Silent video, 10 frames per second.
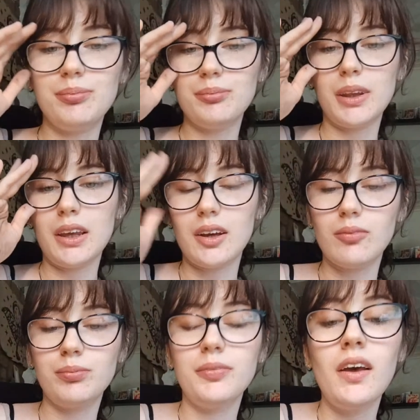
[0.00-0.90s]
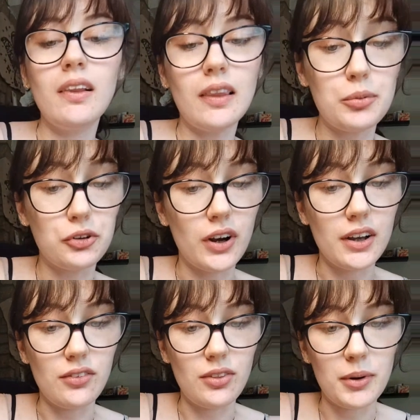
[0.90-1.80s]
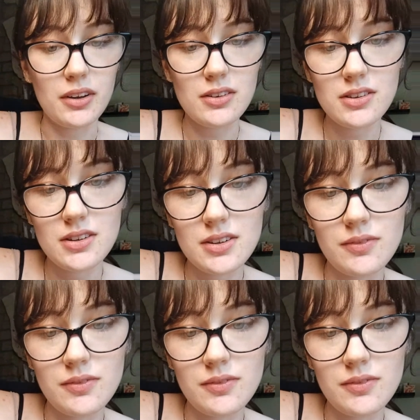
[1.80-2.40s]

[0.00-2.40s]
But yeah, Labradorite is the best.